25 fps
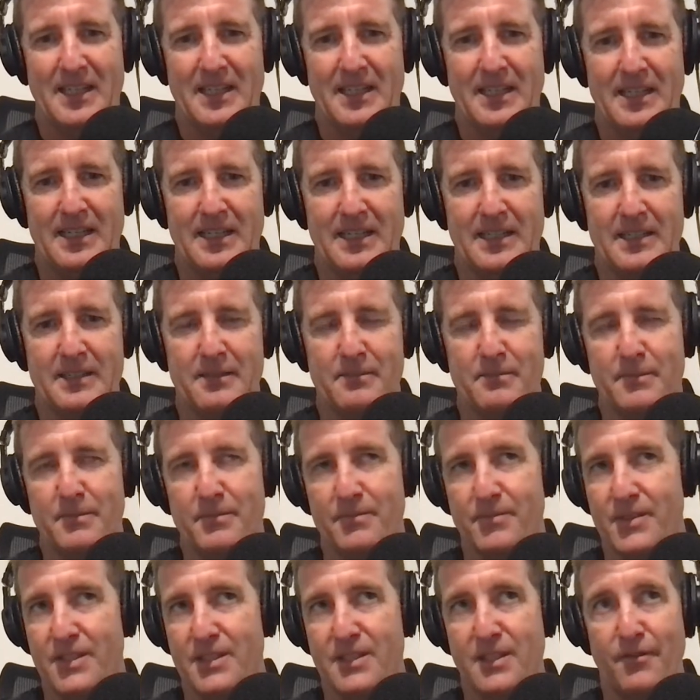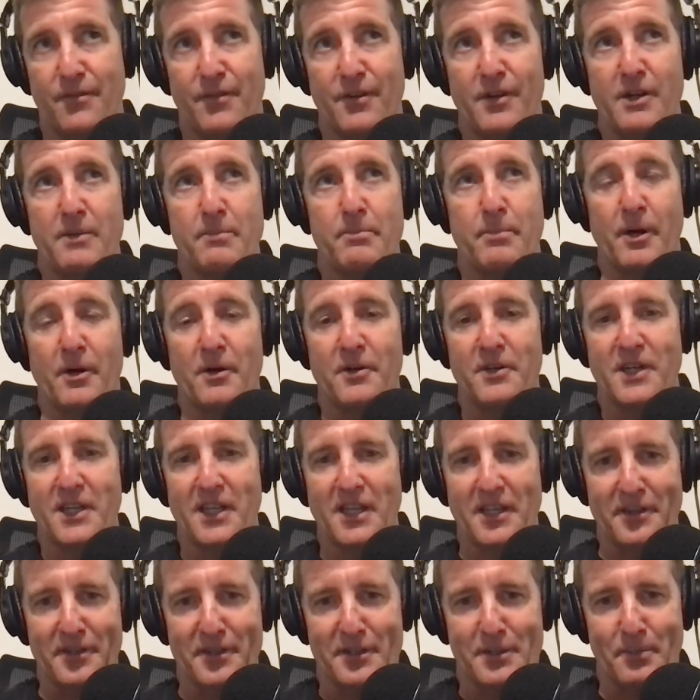it's a very
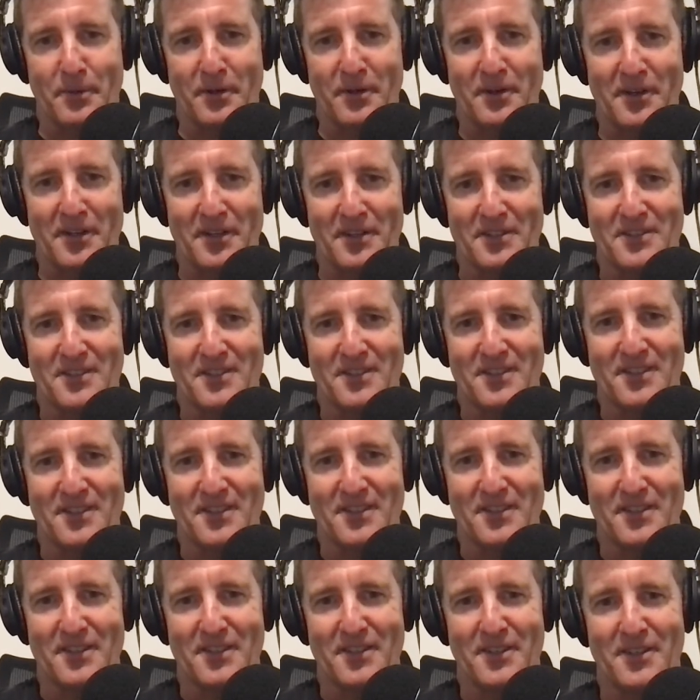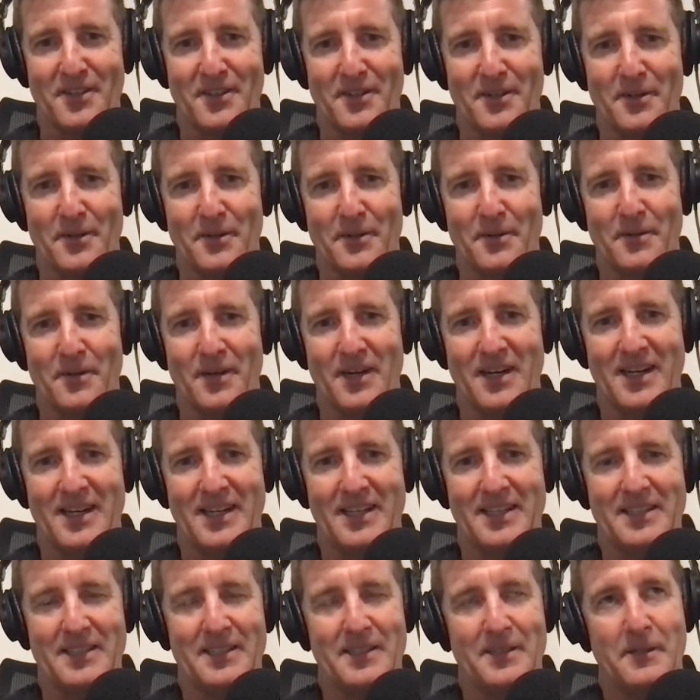bonding experience.
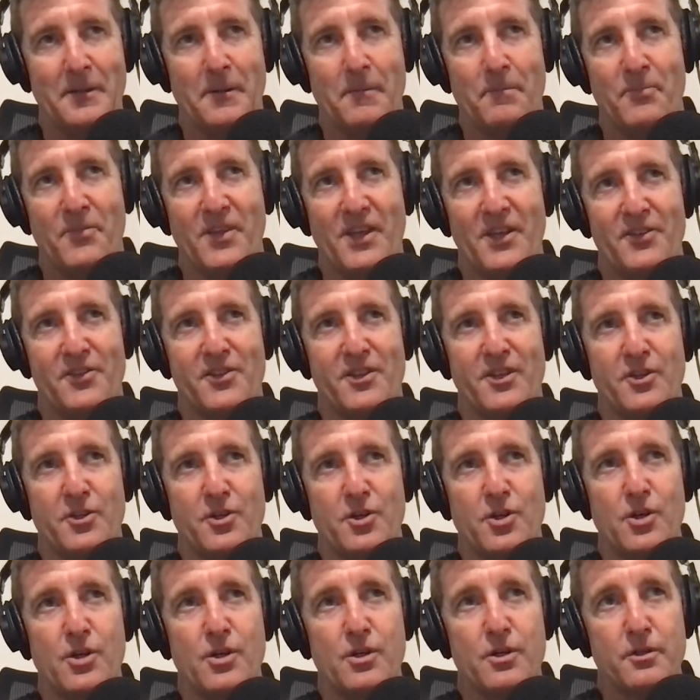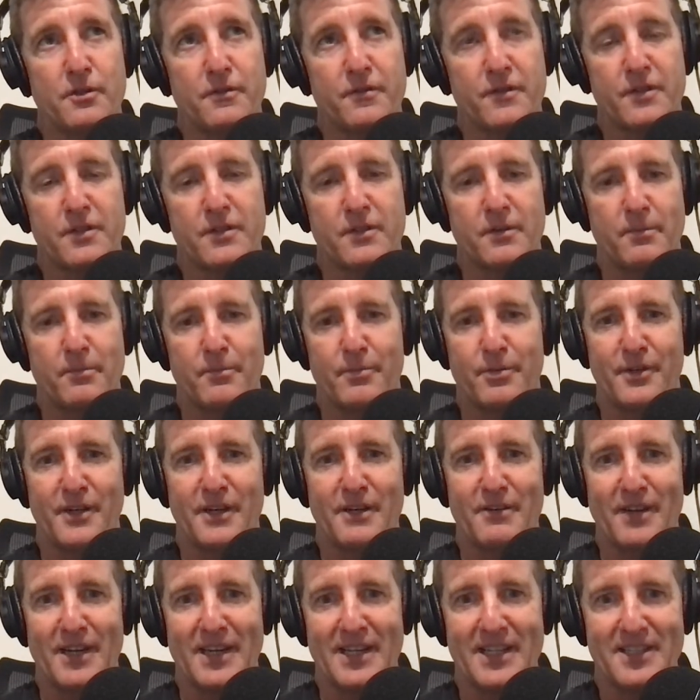There's the nerves
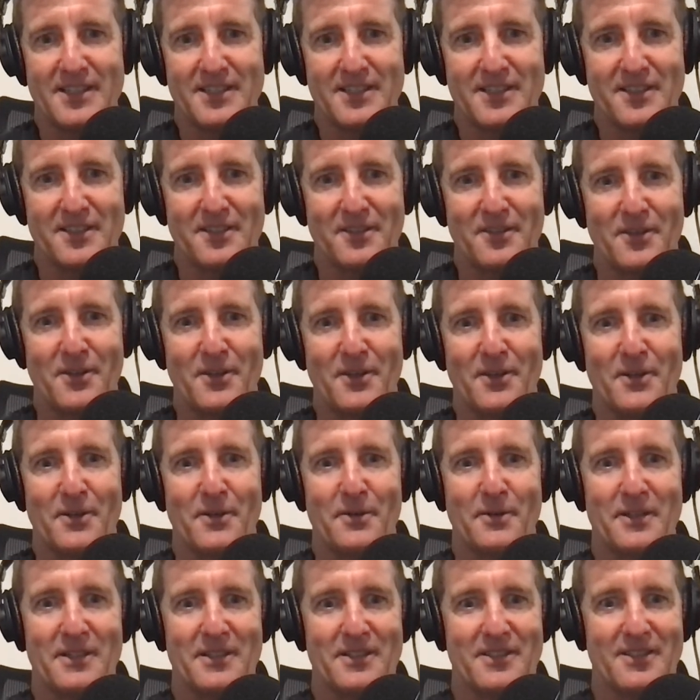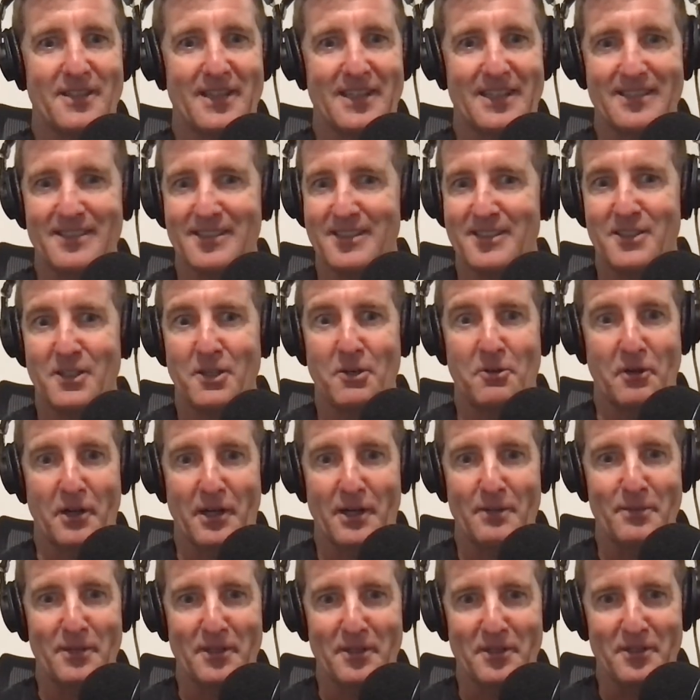pre-race, and it's like, it's
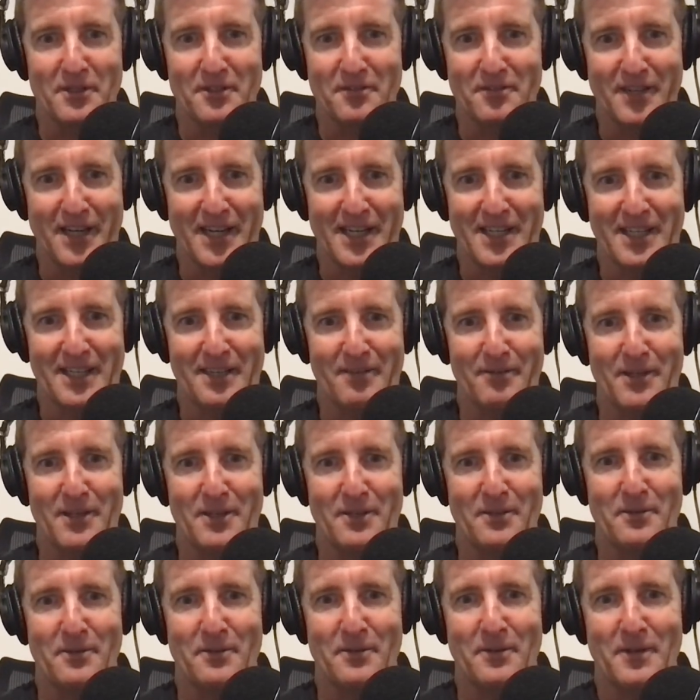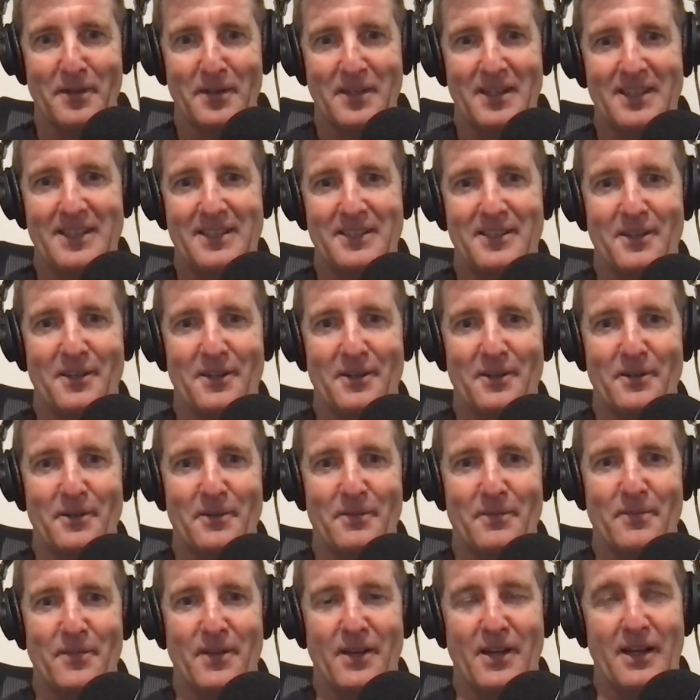incredibly nerve-wracking when
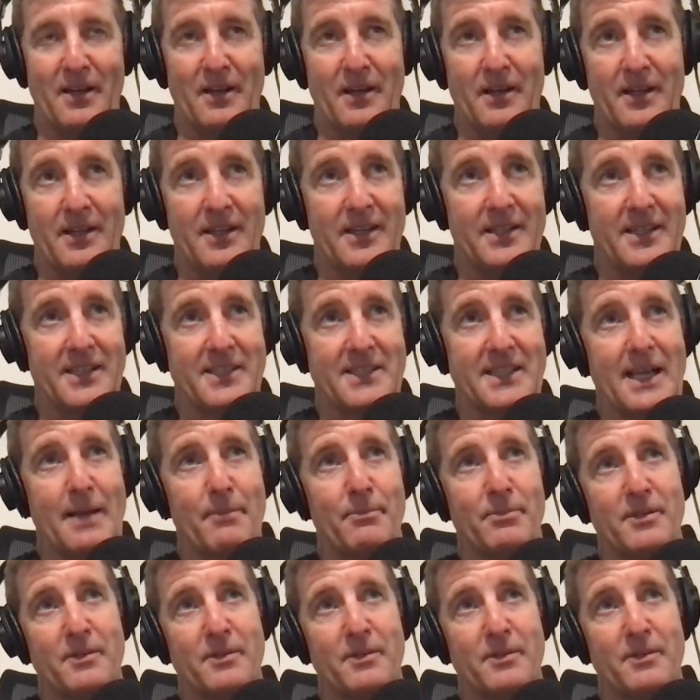an example